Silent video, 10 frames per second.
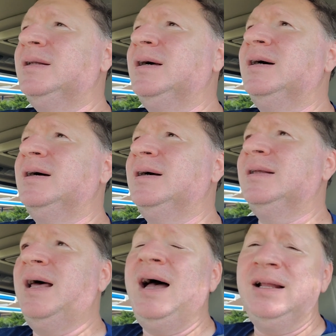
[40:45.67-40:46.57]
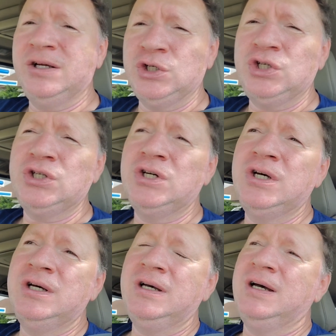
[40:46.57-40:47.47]
uh, knowledge.
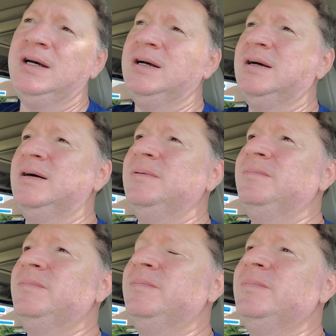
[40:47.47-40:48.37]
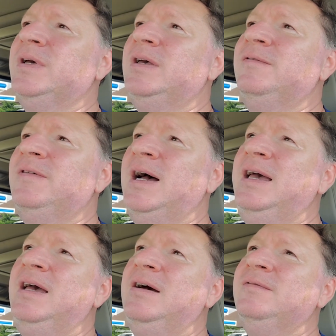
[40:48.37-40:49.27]
Uh, if
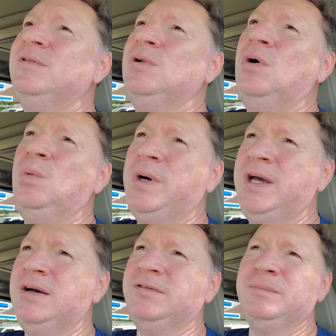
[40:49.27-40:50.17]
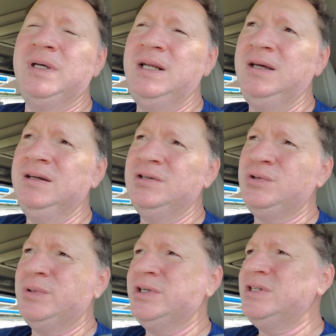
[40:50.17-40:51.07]
I have no way of meeting
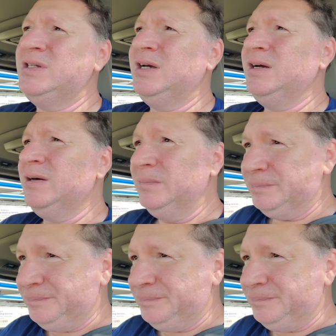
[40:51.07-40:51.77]
Schwarzenegger,